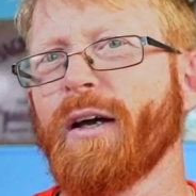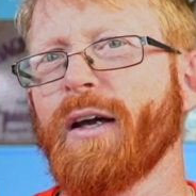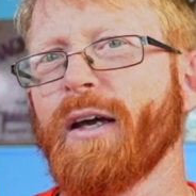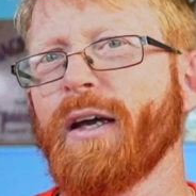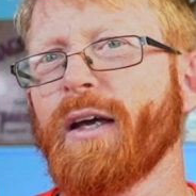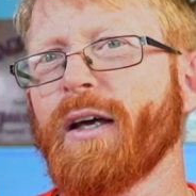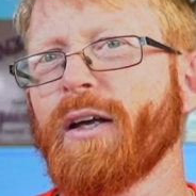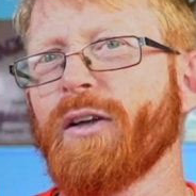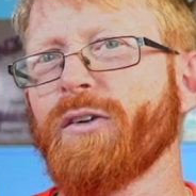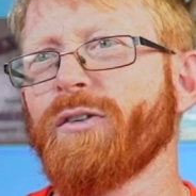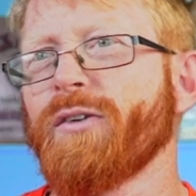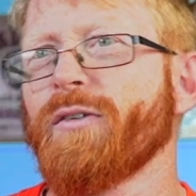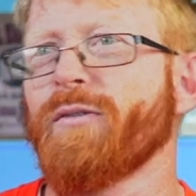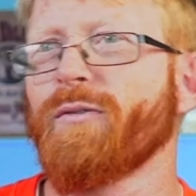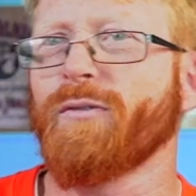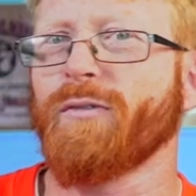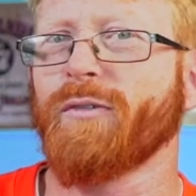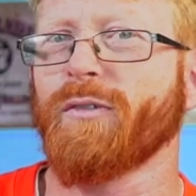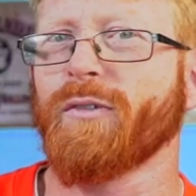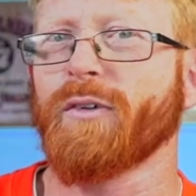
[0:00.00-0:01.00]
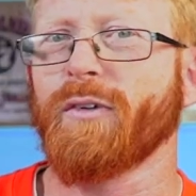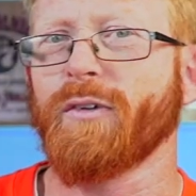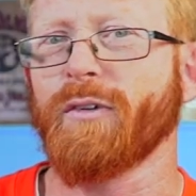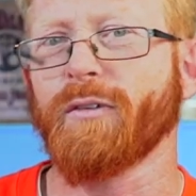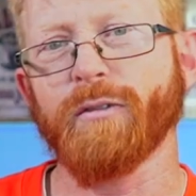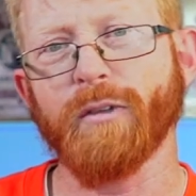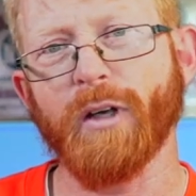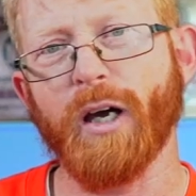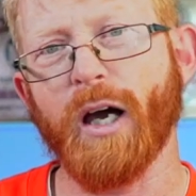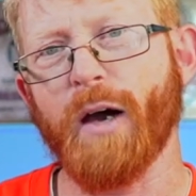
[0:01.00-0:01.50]
is
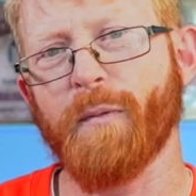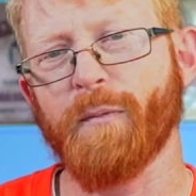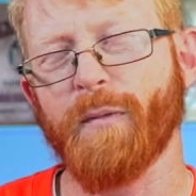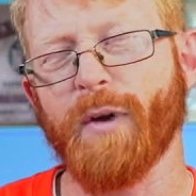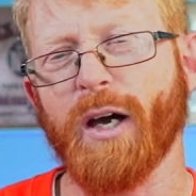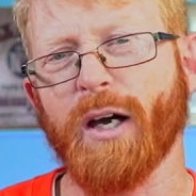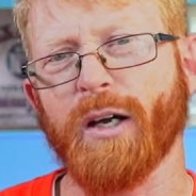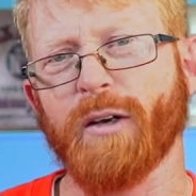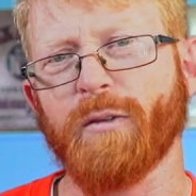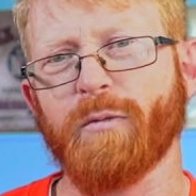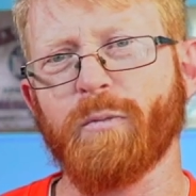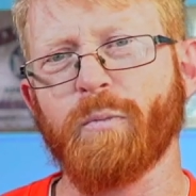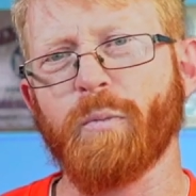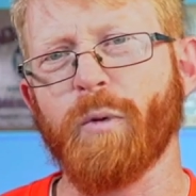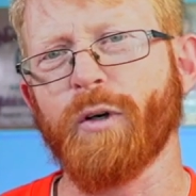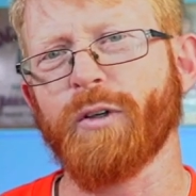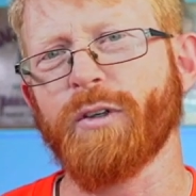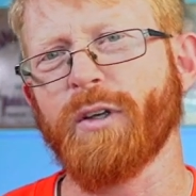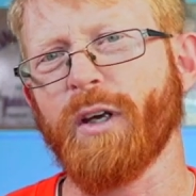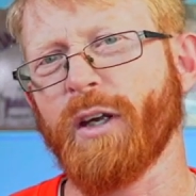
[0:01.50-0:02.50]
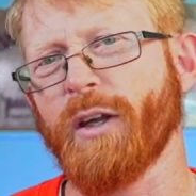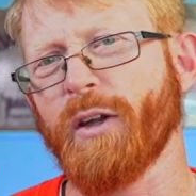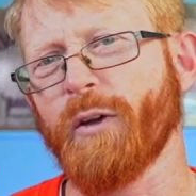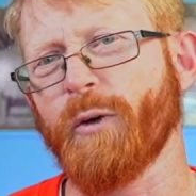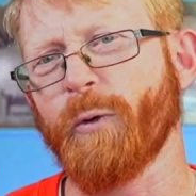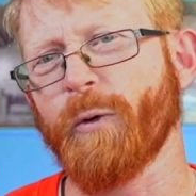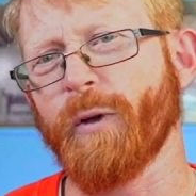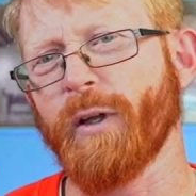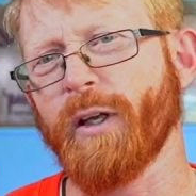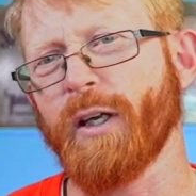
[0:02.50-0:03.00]
I'm not
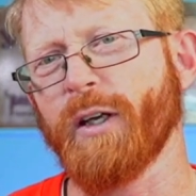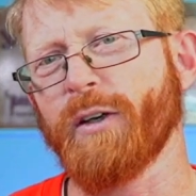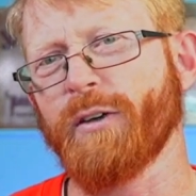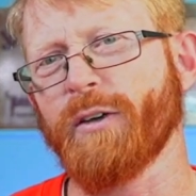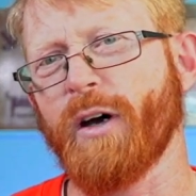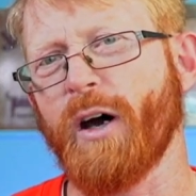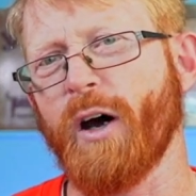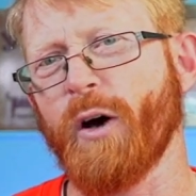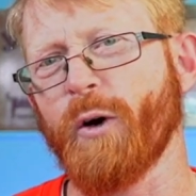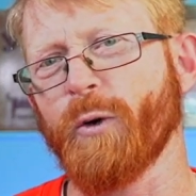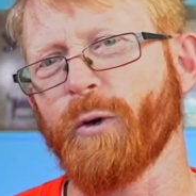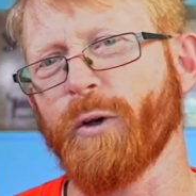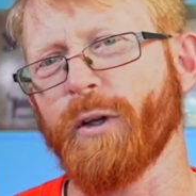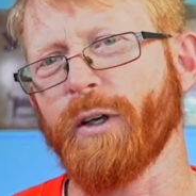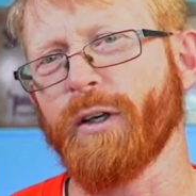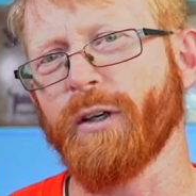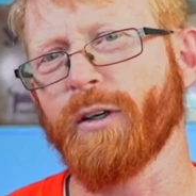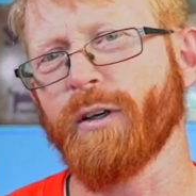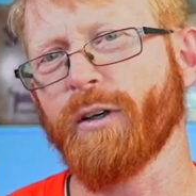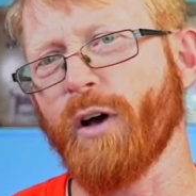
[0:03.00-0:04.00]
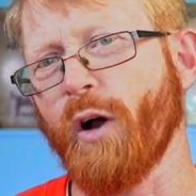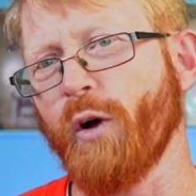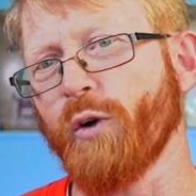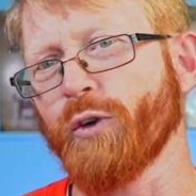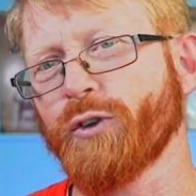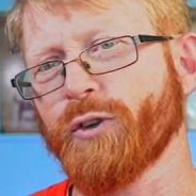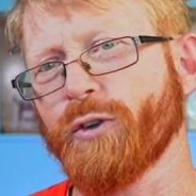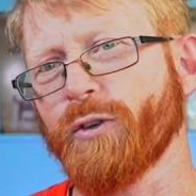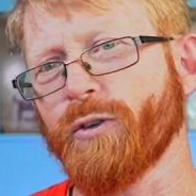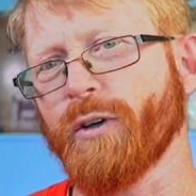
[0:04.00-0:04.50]
particularly into Harley
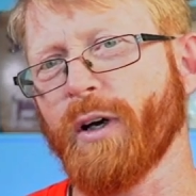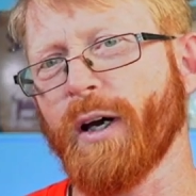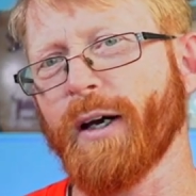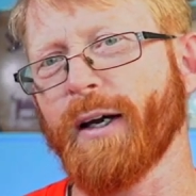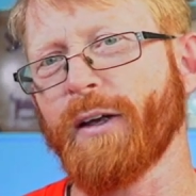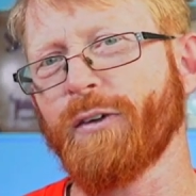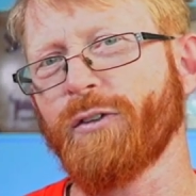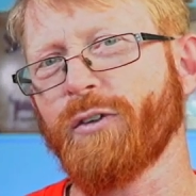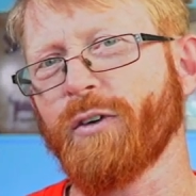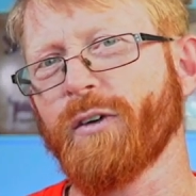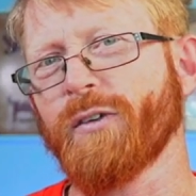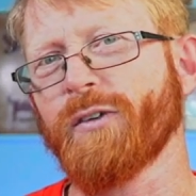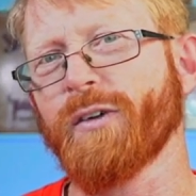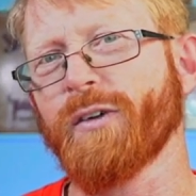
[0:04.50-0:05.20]
culture, I guess you could